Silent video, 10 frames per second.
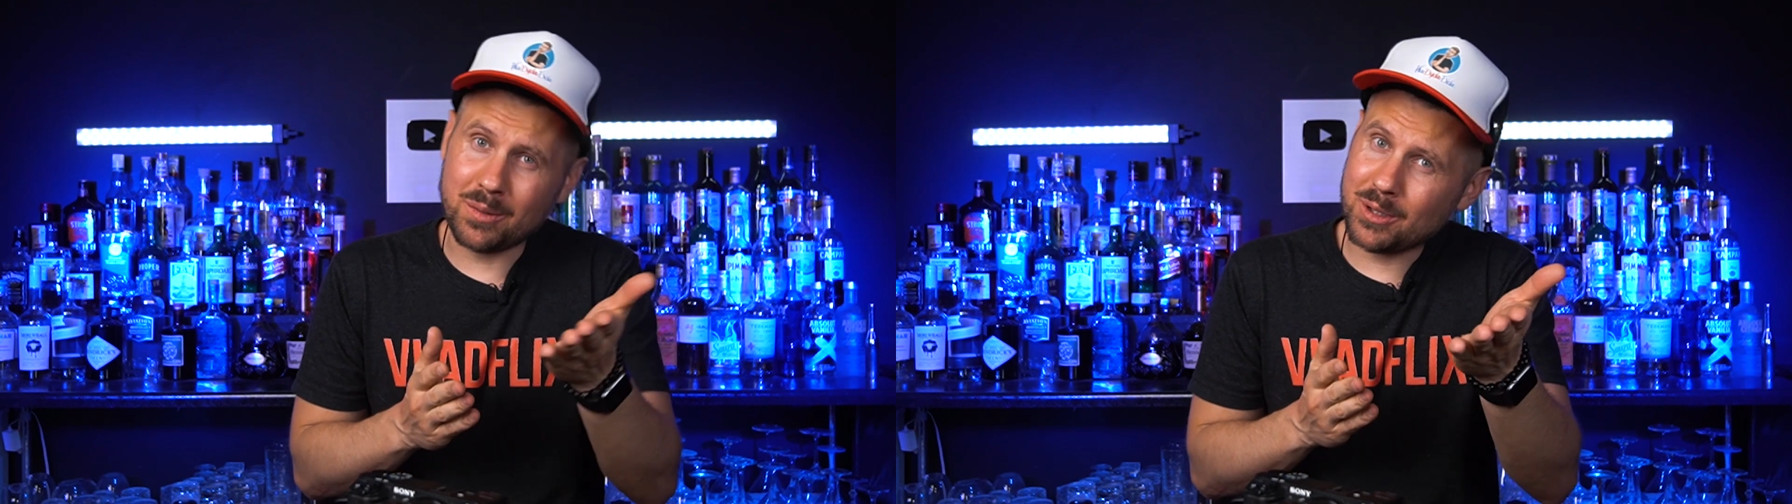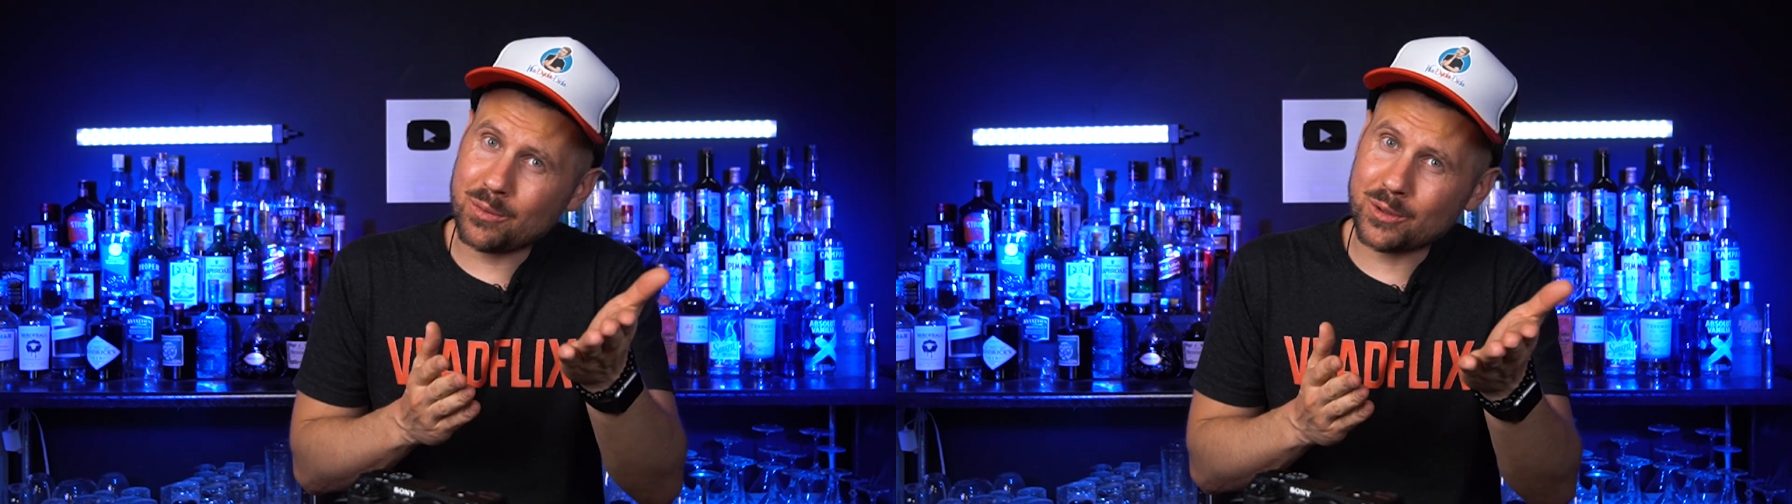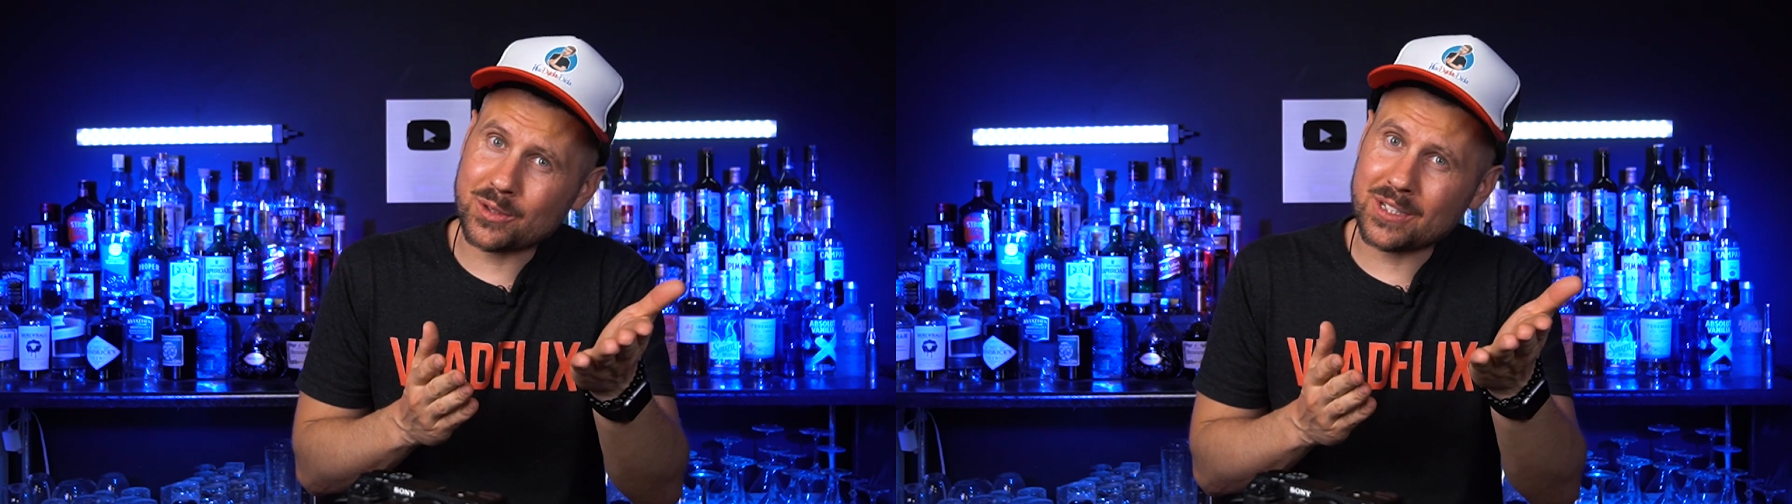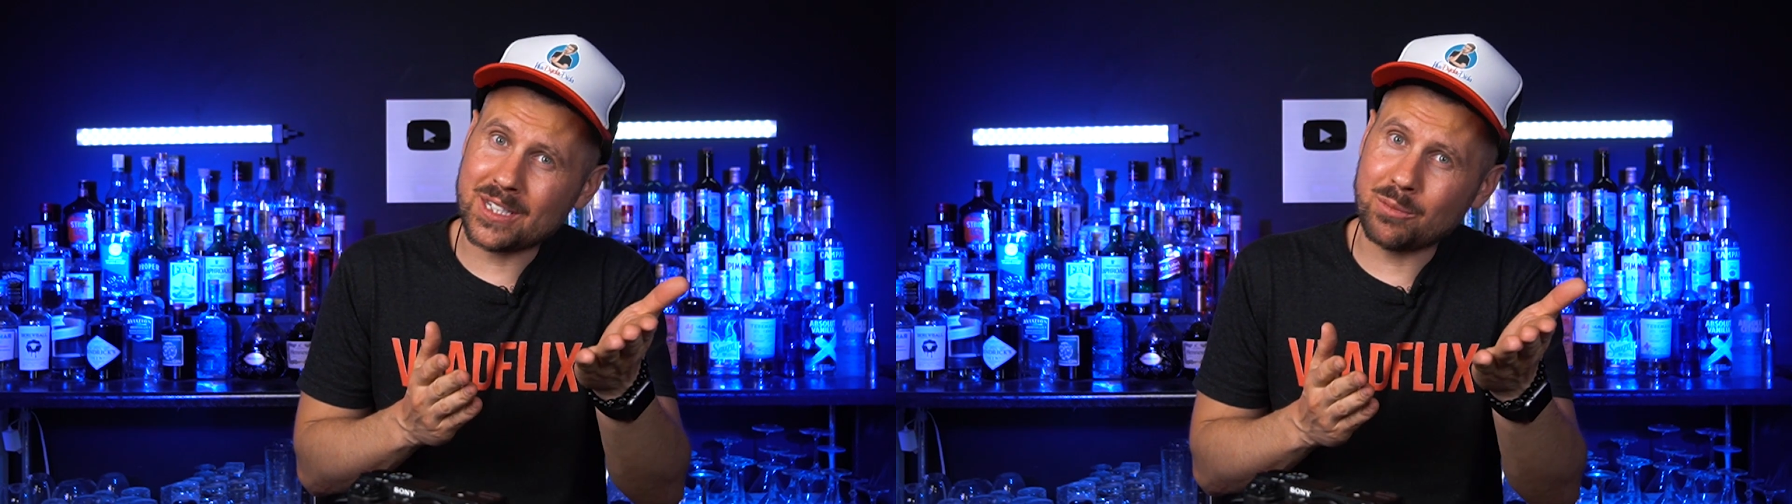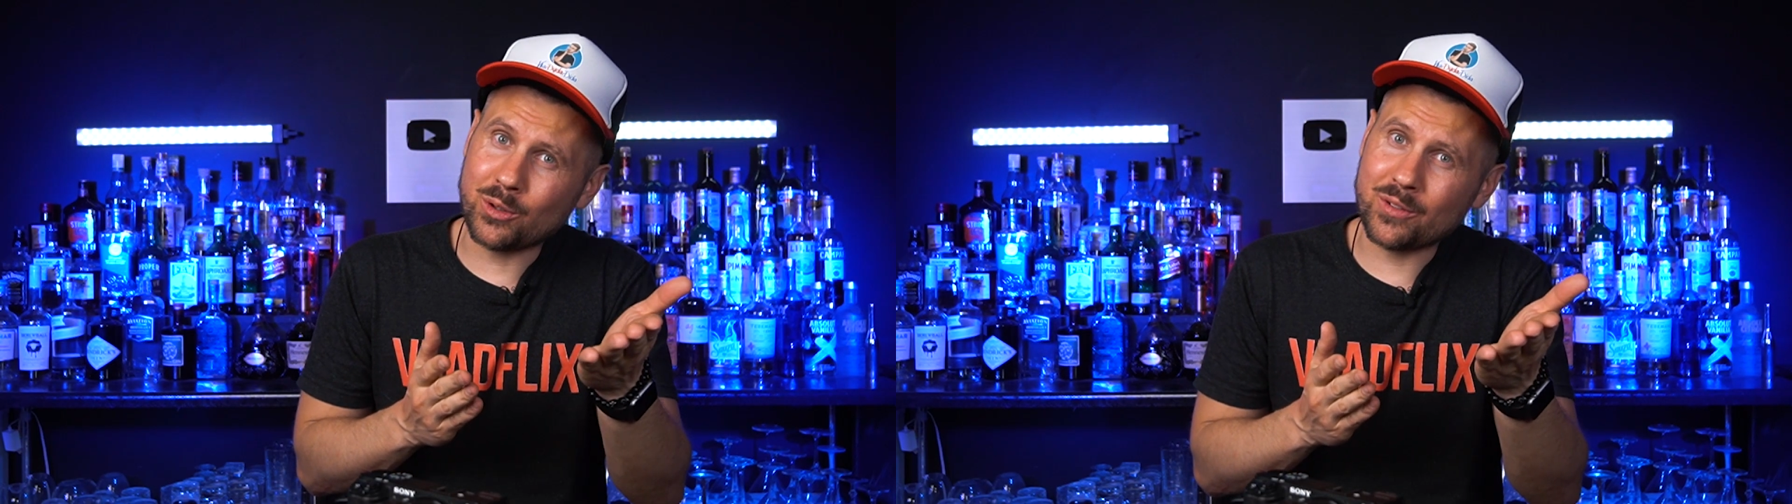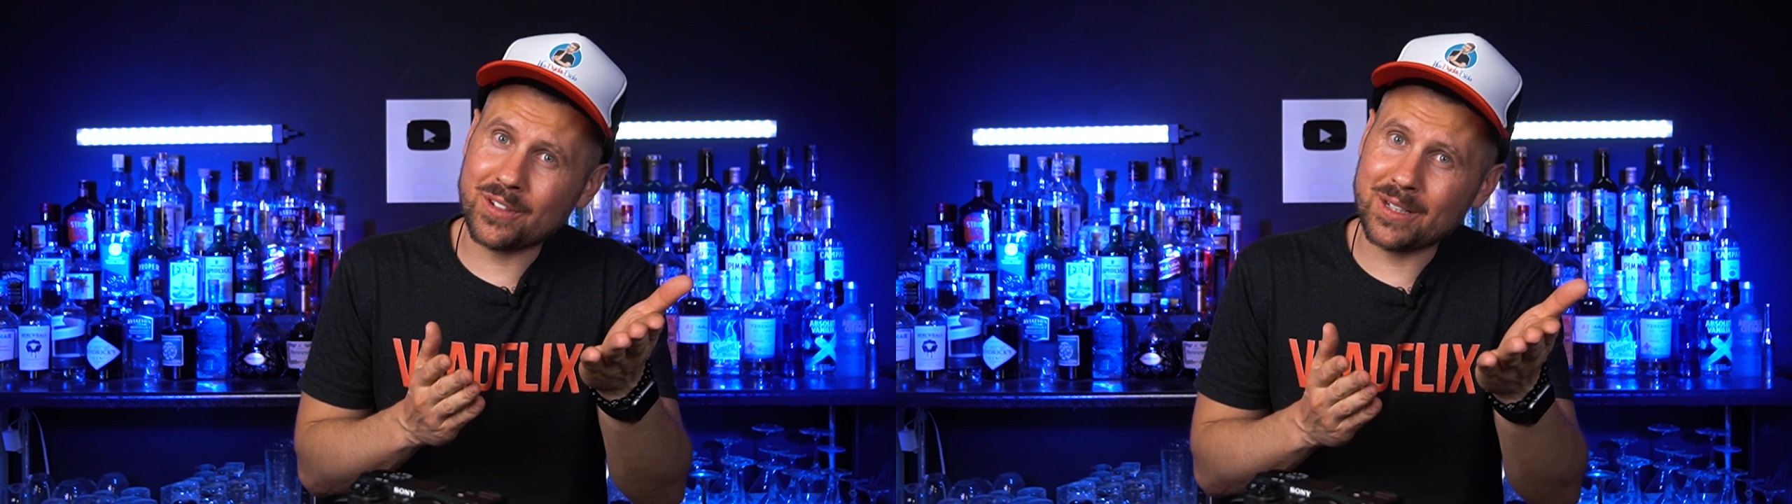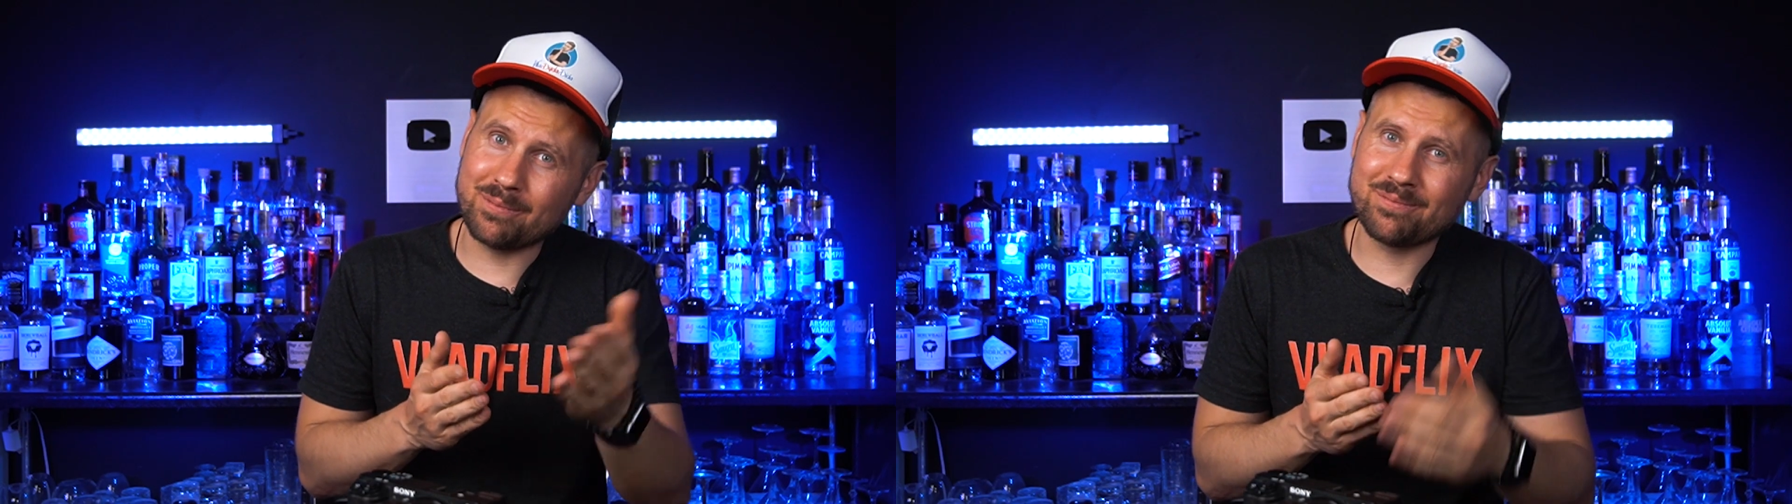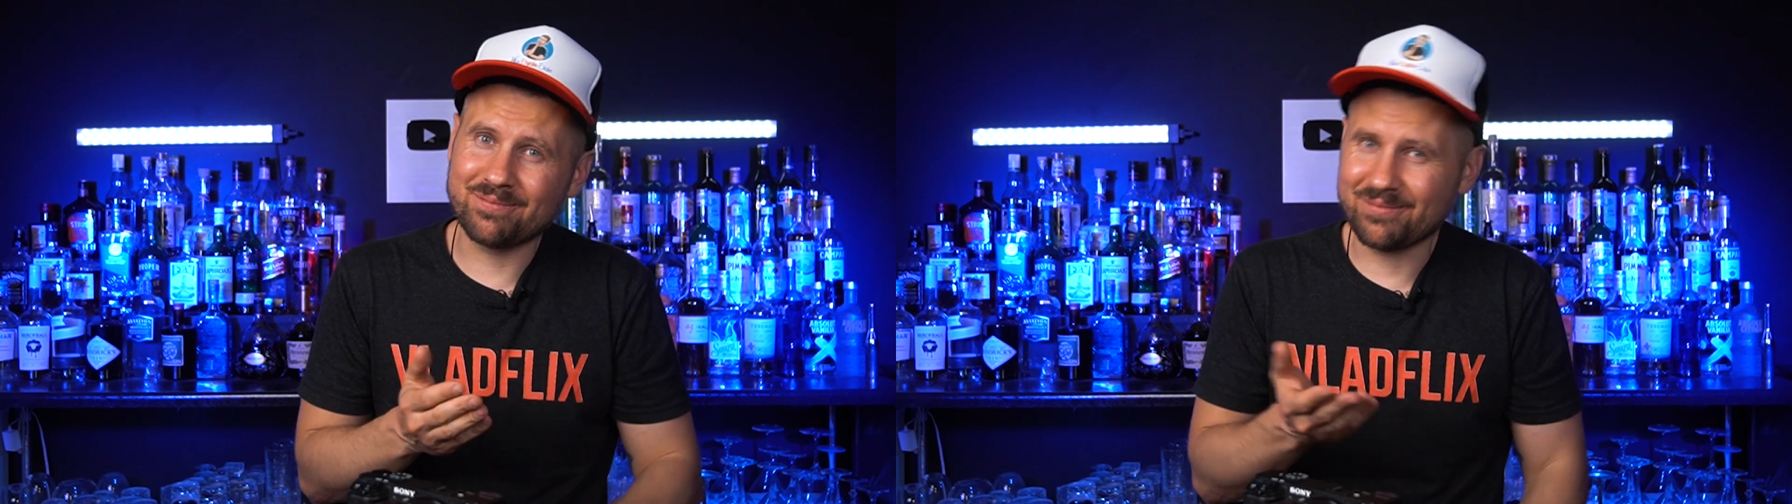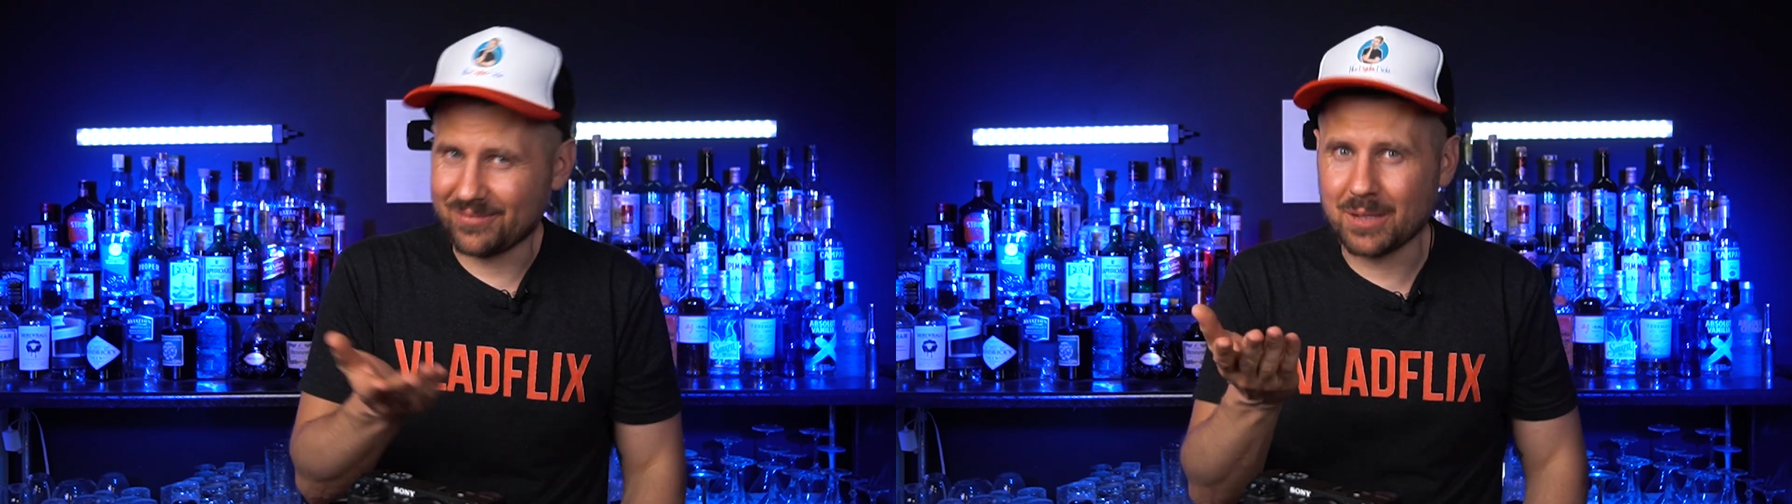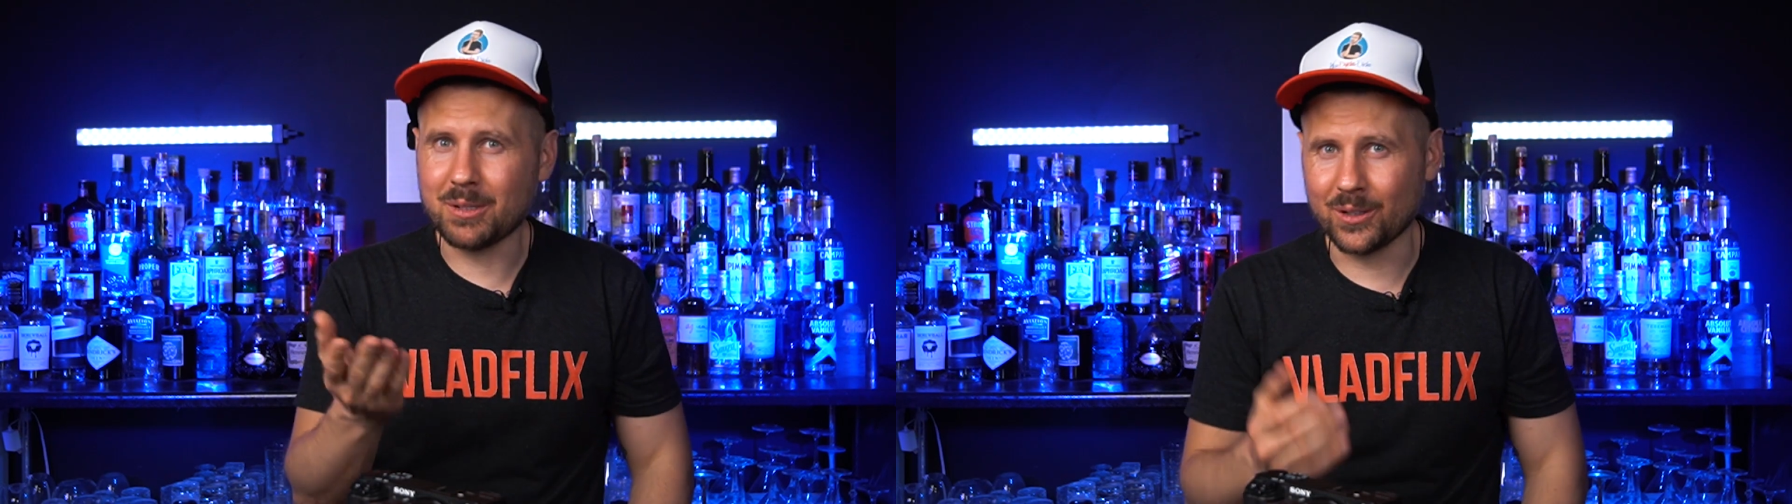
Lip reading: maybe you want to see more of them? Let me